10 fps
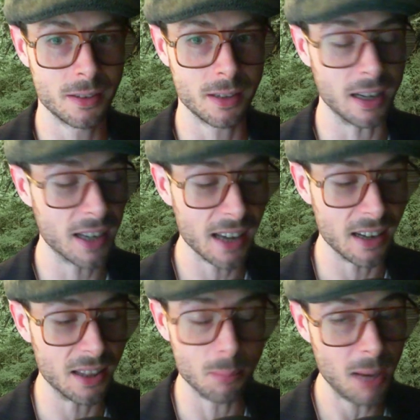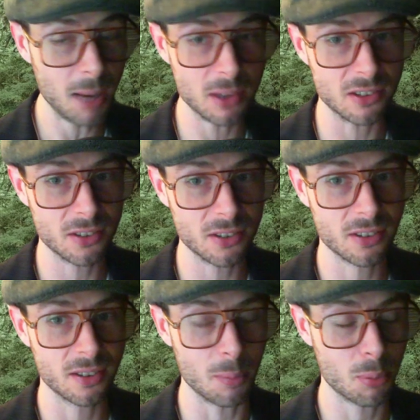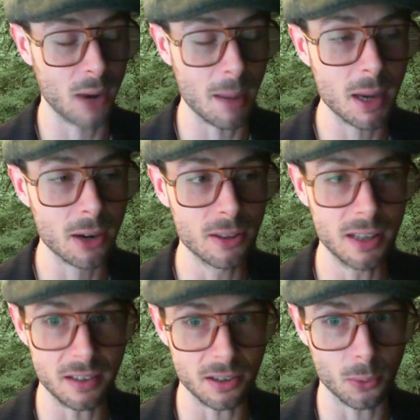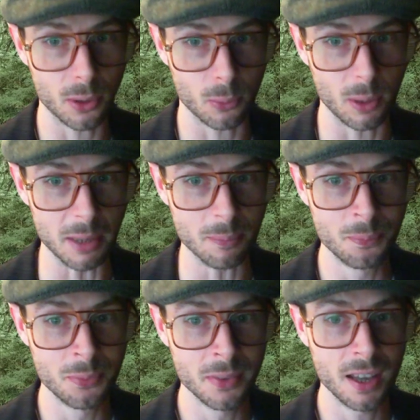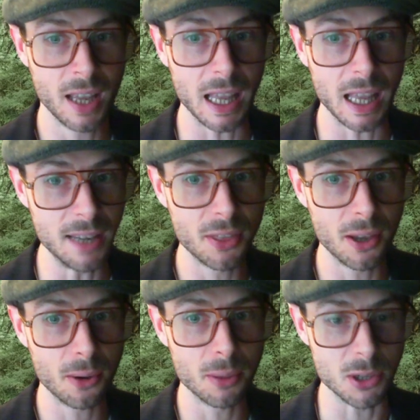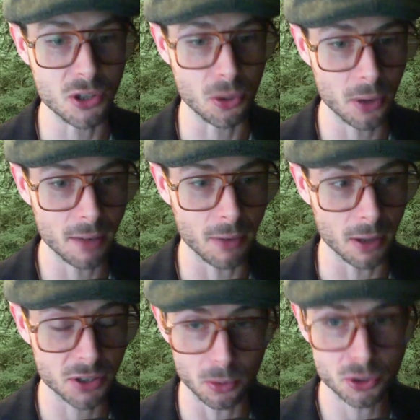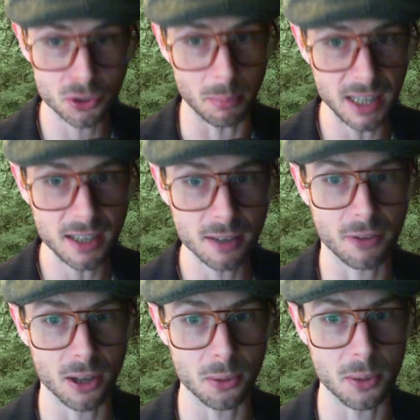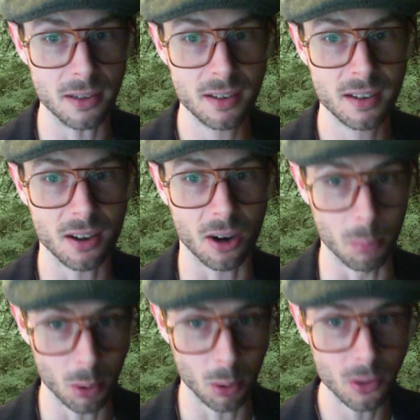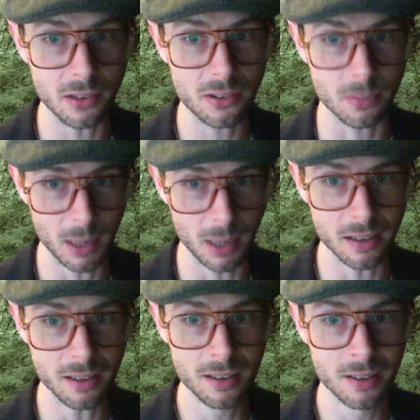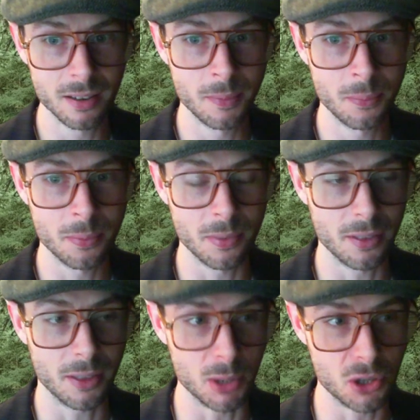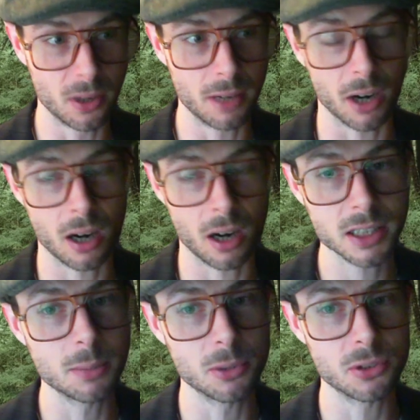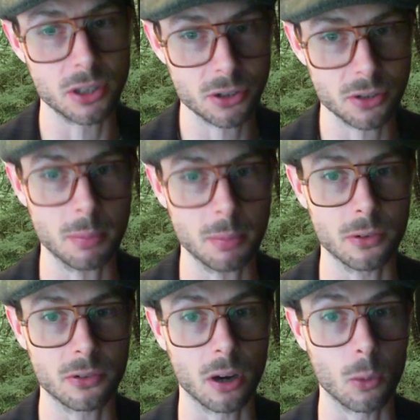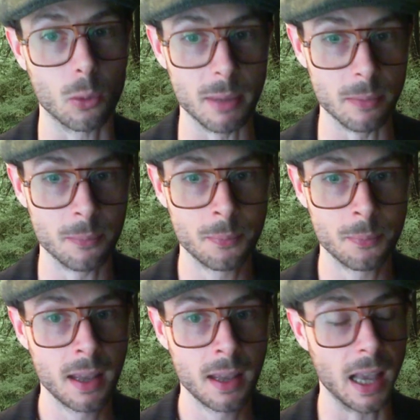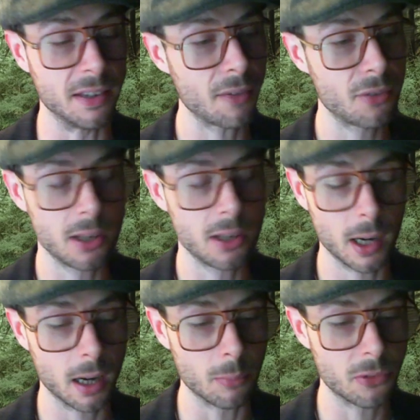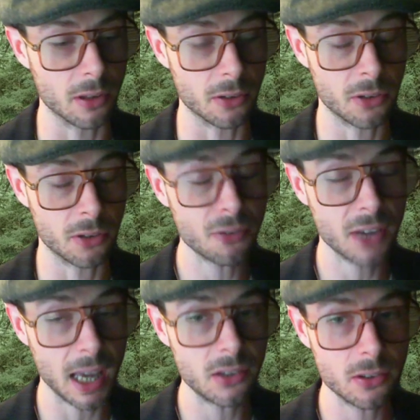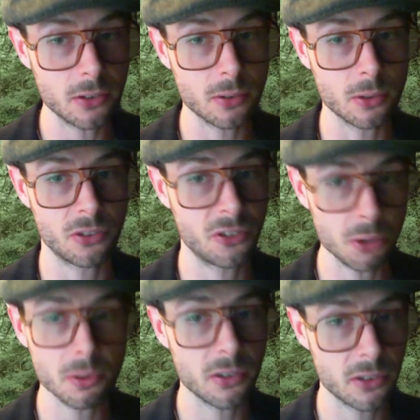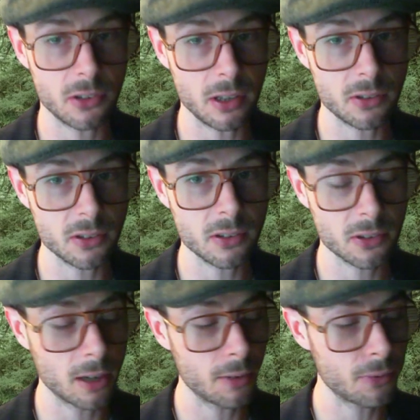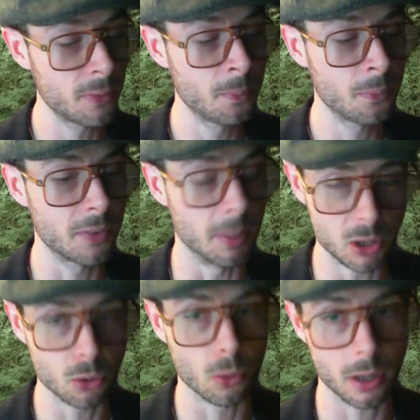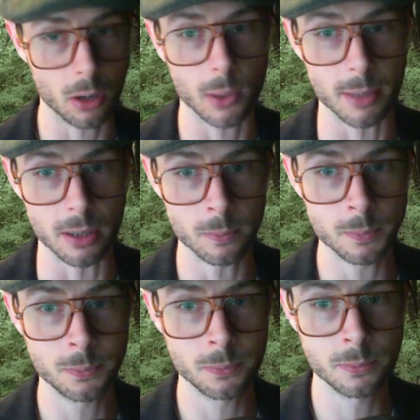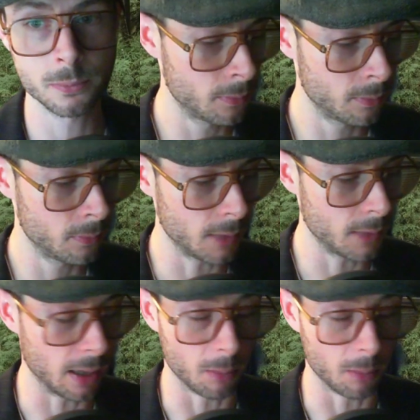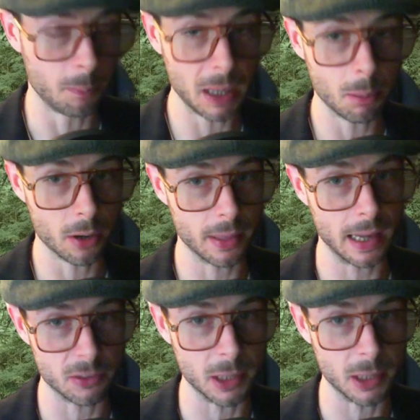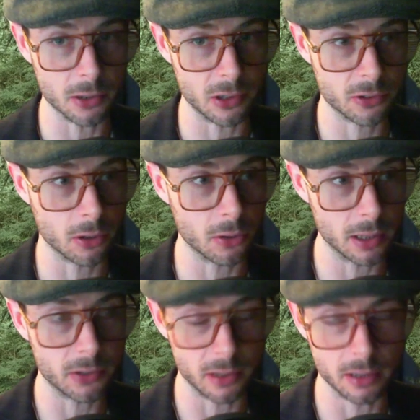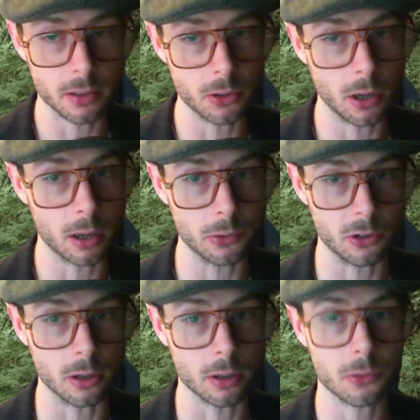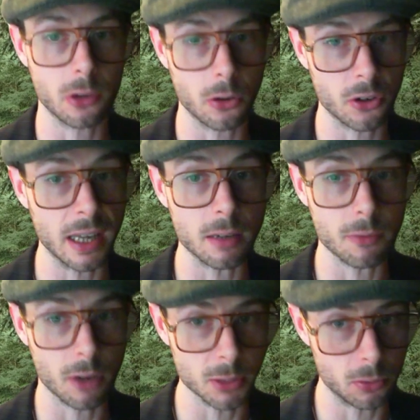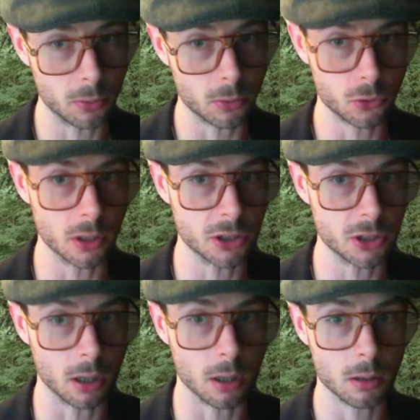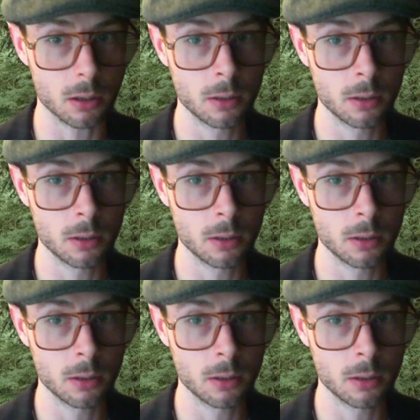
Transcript: And again, in my business, I primarily deal with women. Even though the majority of our social media following are boys and men, the majority of our customers and distributors are women. And definitely when it comes to the tough cases, serious diseases and stuff, the majority are women. And a big part of that is because they started listening to their doctors younger, started taking pharmaceutical drugs younger.